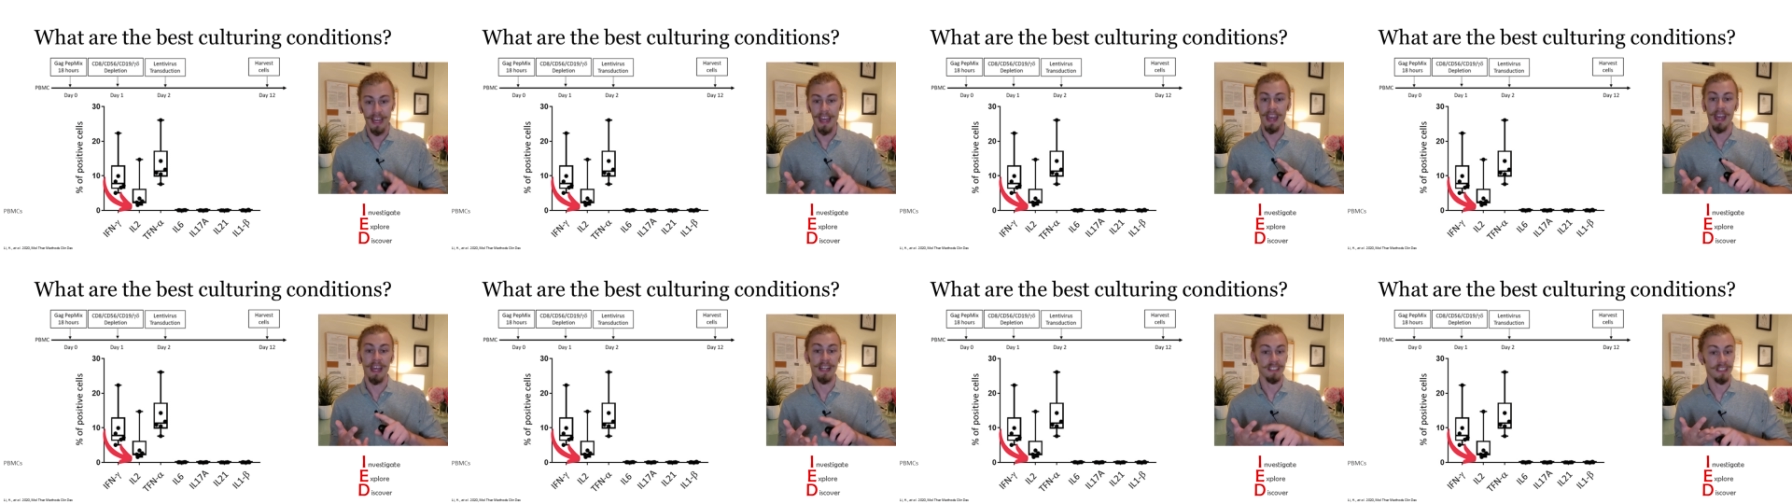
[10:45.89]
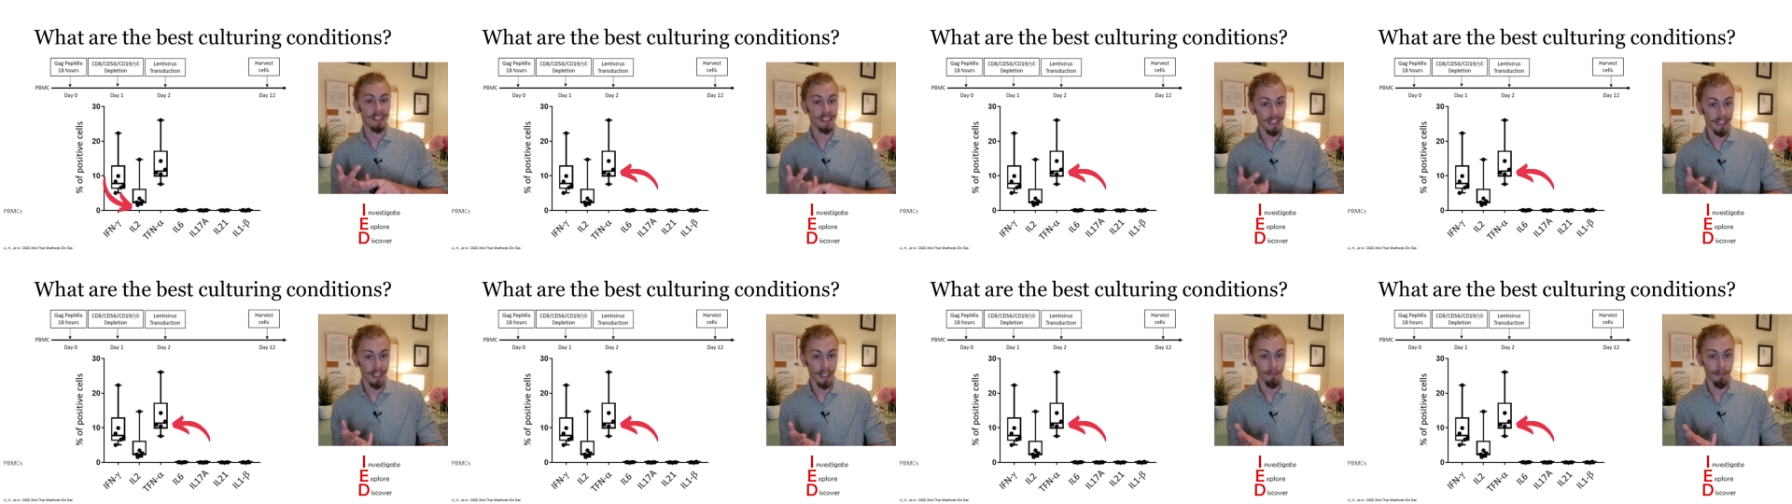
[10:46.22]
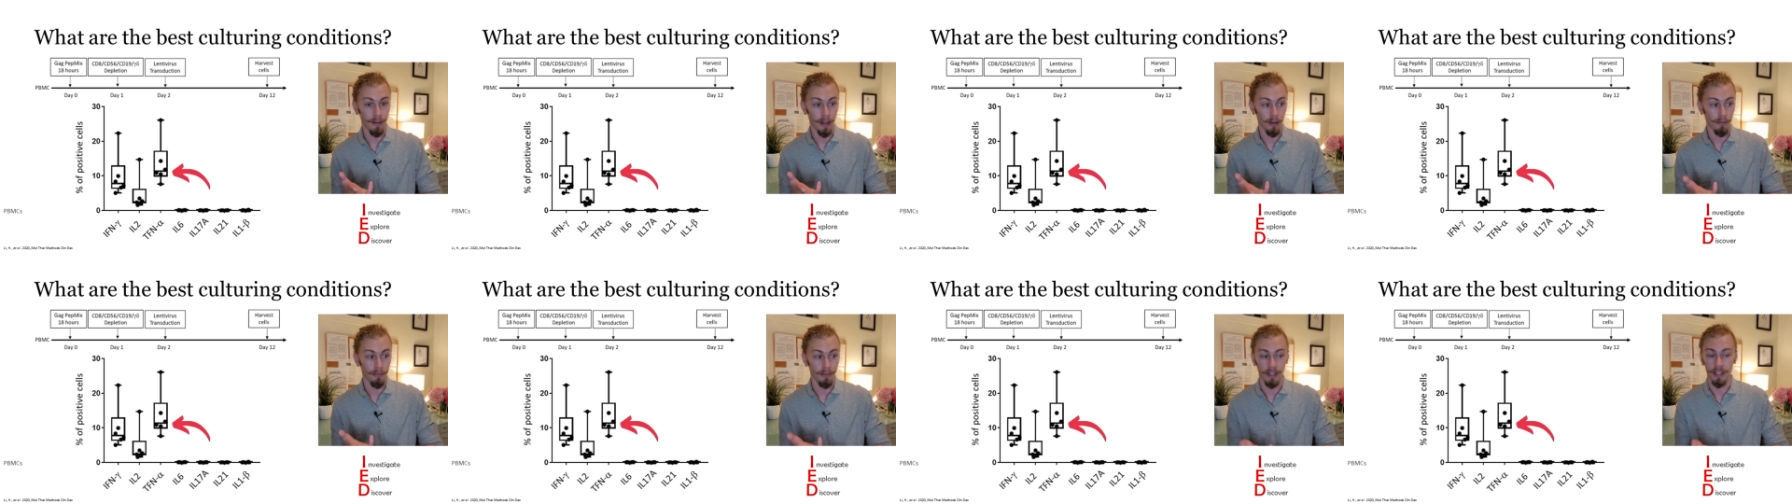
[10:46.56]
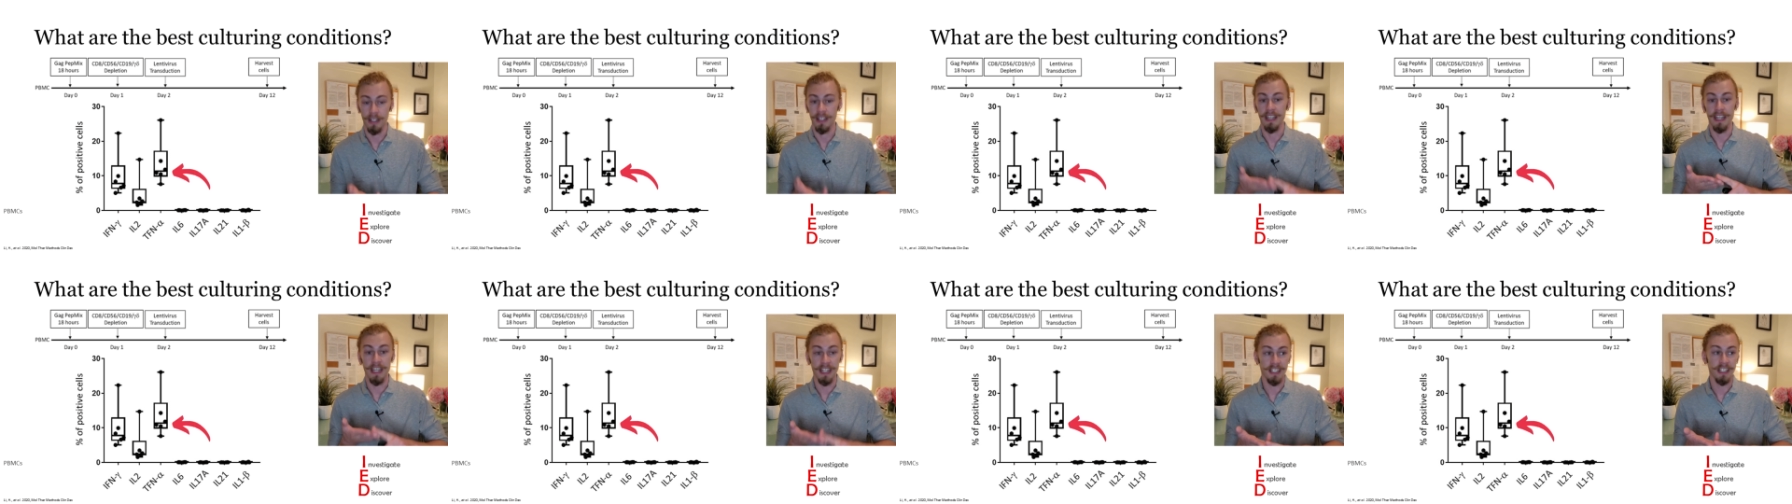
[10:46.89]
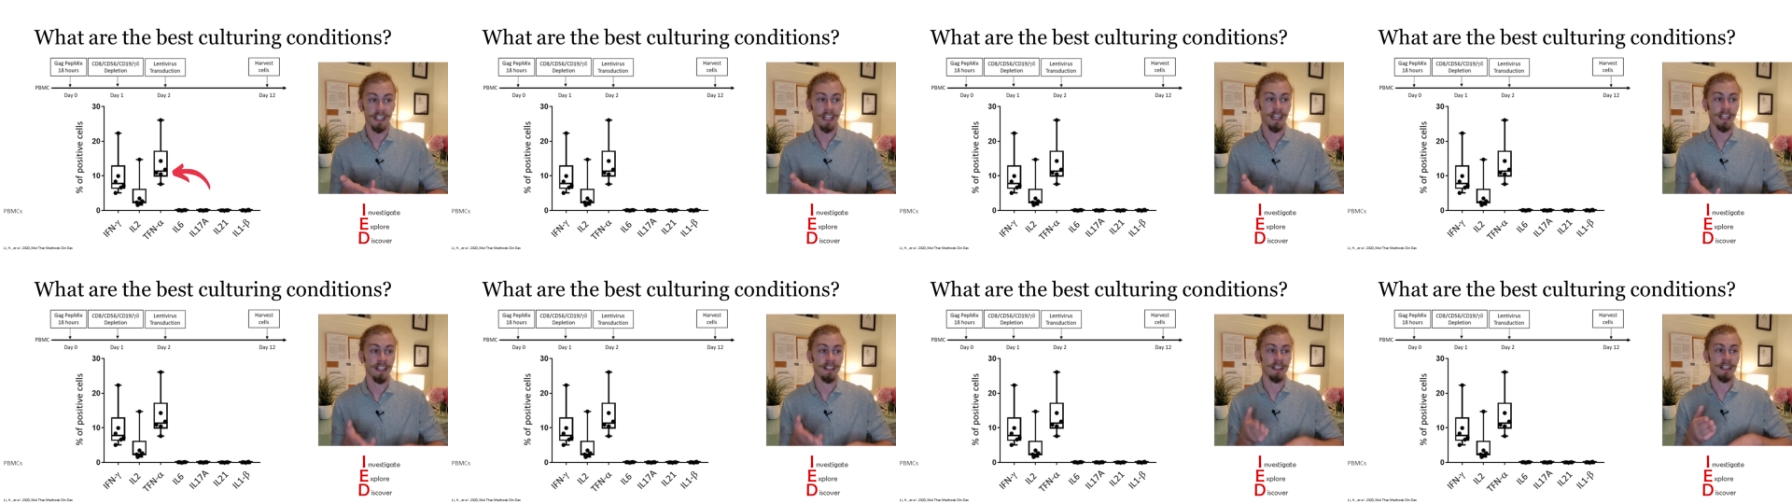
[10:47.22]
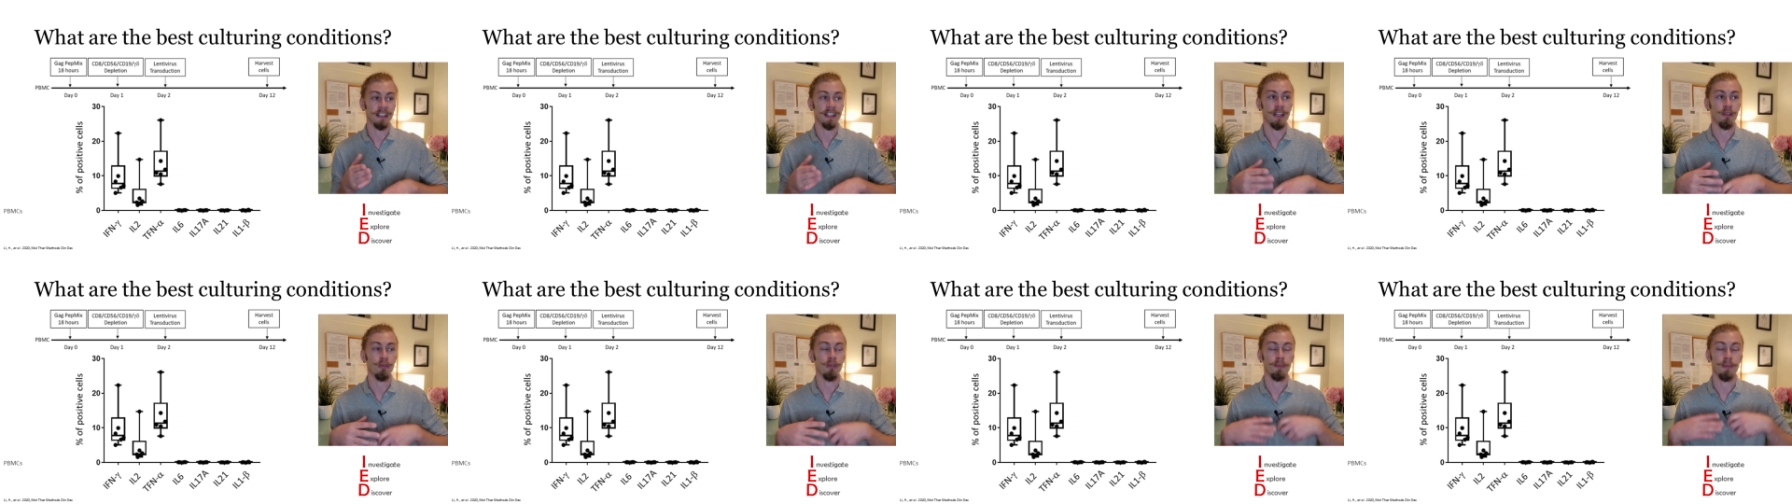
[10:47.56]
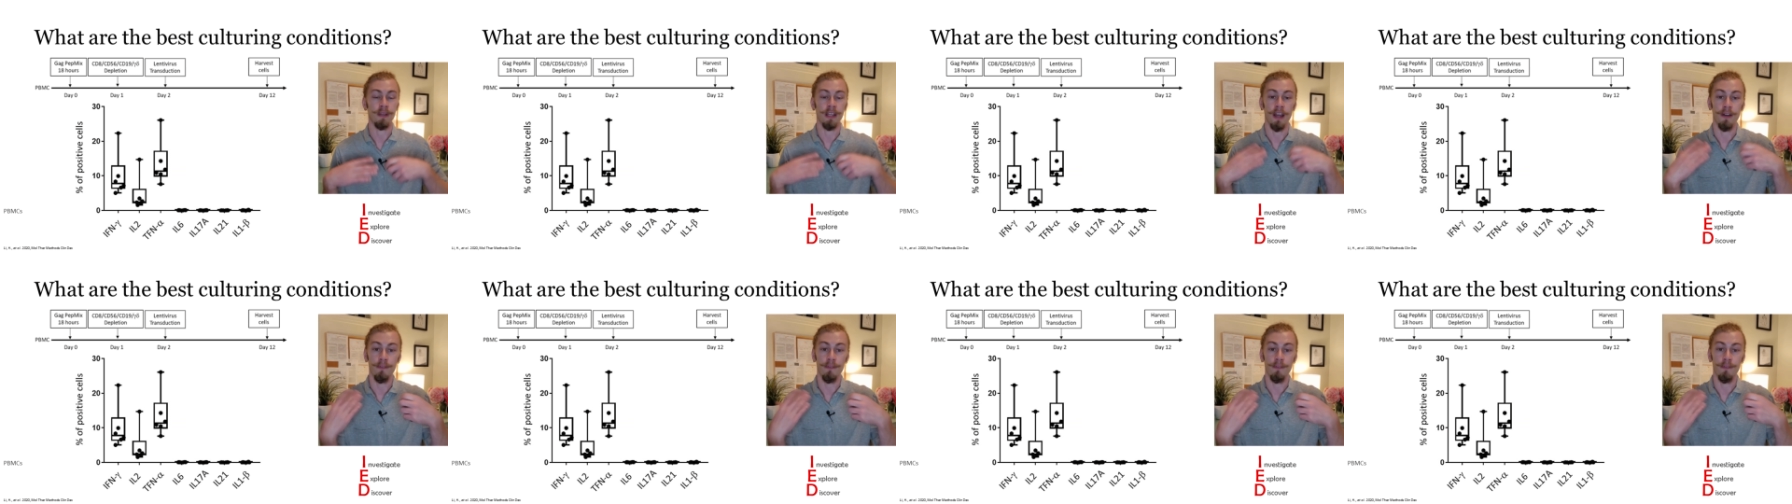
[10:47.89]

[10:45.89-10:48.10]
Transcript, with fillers: and TNF-alpha, indicating that they would be